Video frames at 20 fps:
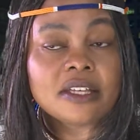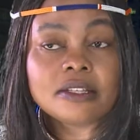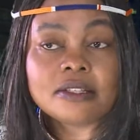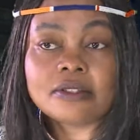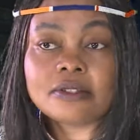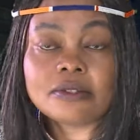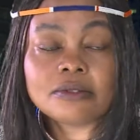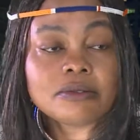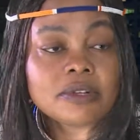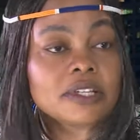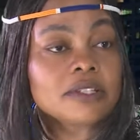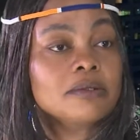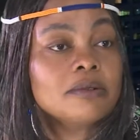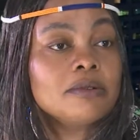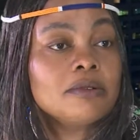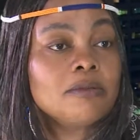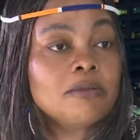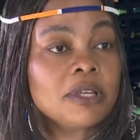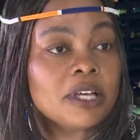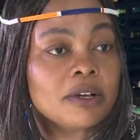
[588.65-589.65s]
Stress
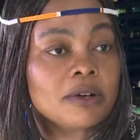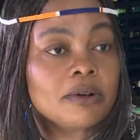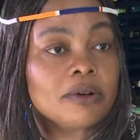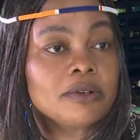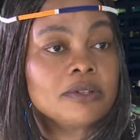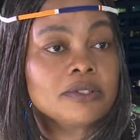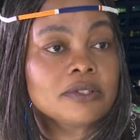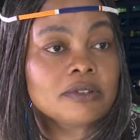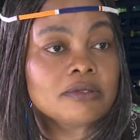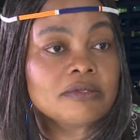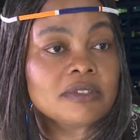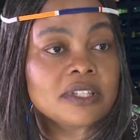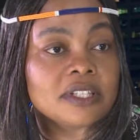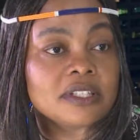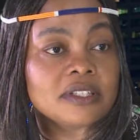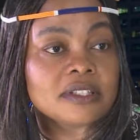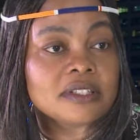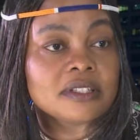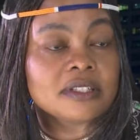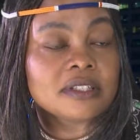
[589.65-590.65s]
could be a cause of
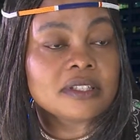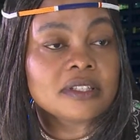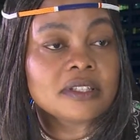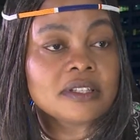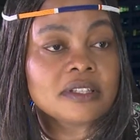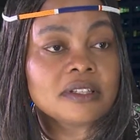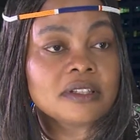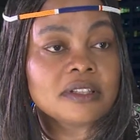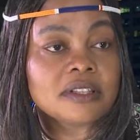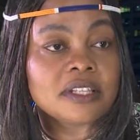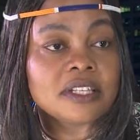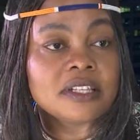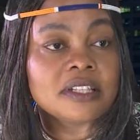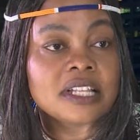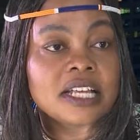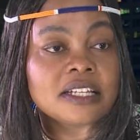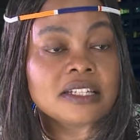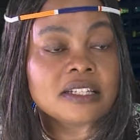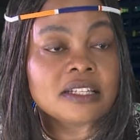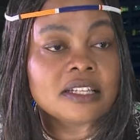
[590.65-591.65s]
this thing
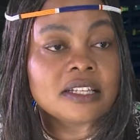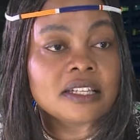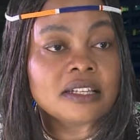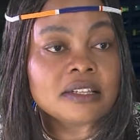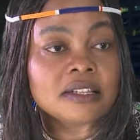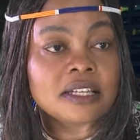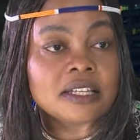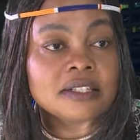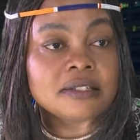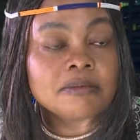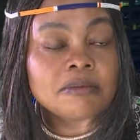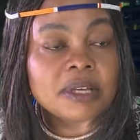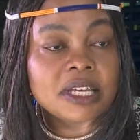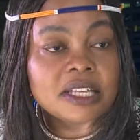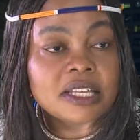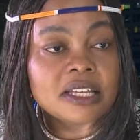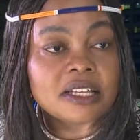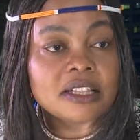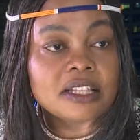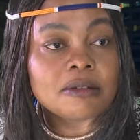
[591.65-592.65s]
that is
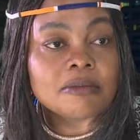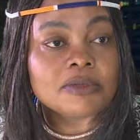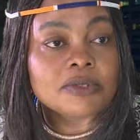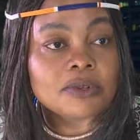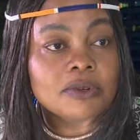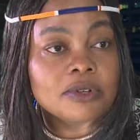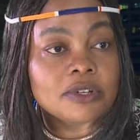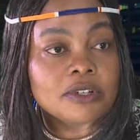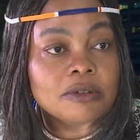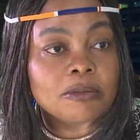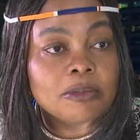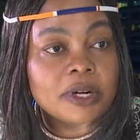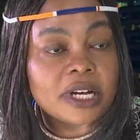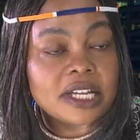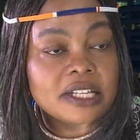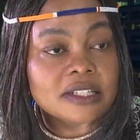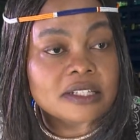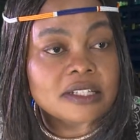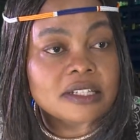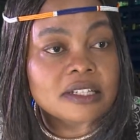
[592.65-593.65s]
making them so
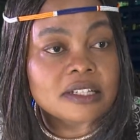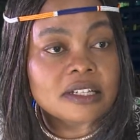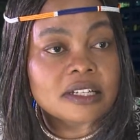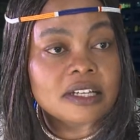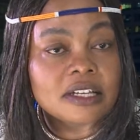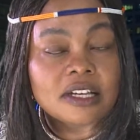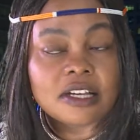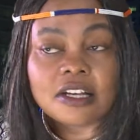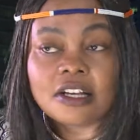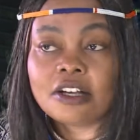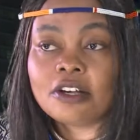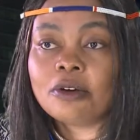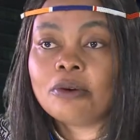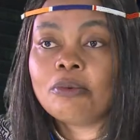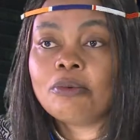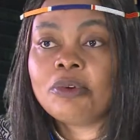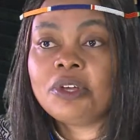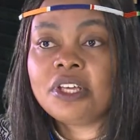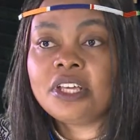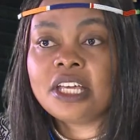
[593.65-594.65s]
depressed.
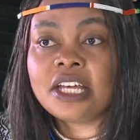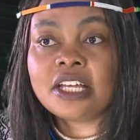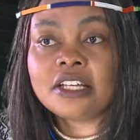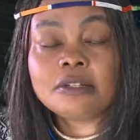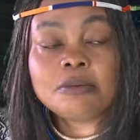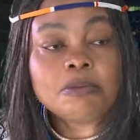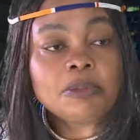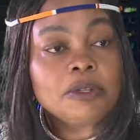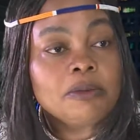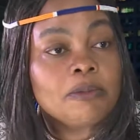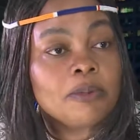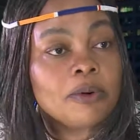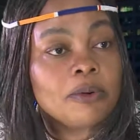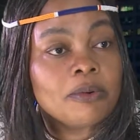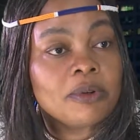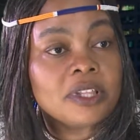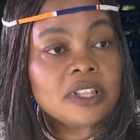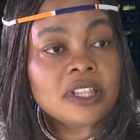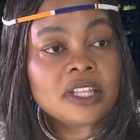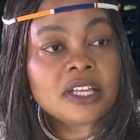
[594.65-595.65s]
We get people
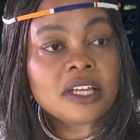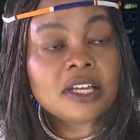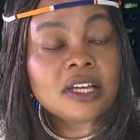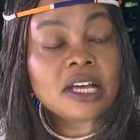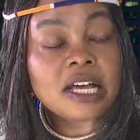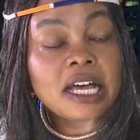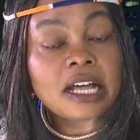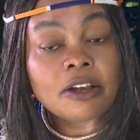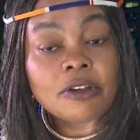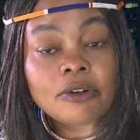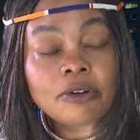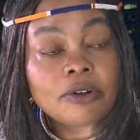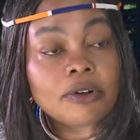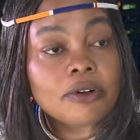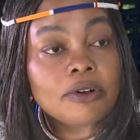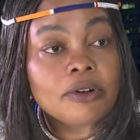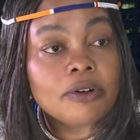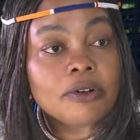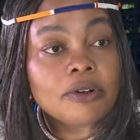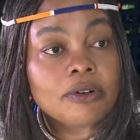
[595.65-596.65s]
with
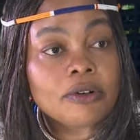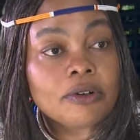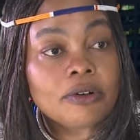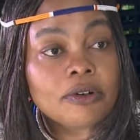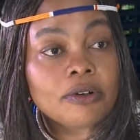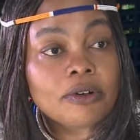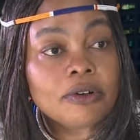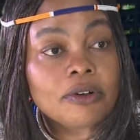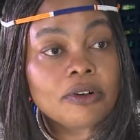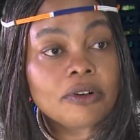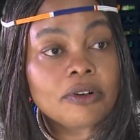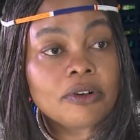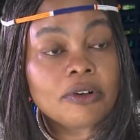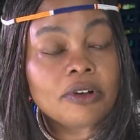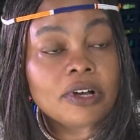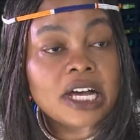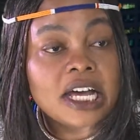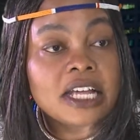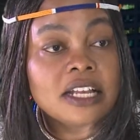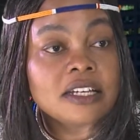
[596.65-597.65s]
alcohol
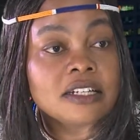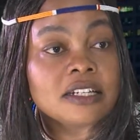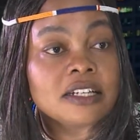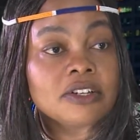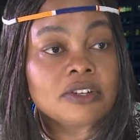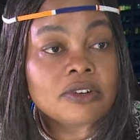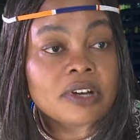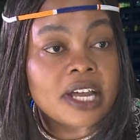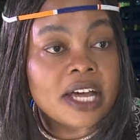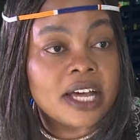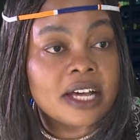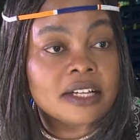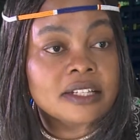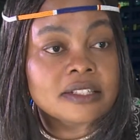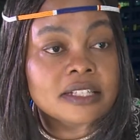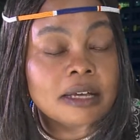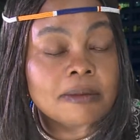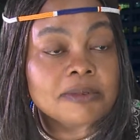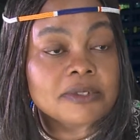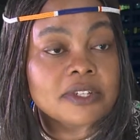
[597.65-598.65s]
and the drug
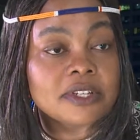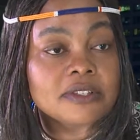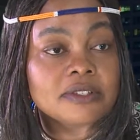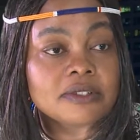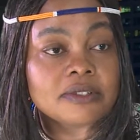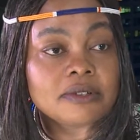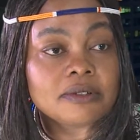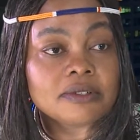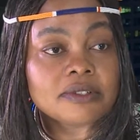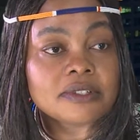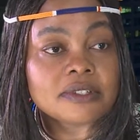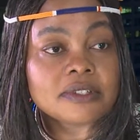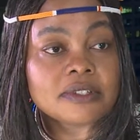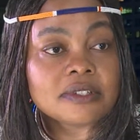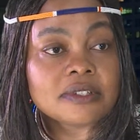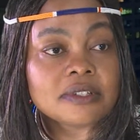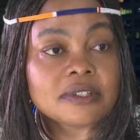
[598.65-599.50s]
substance use.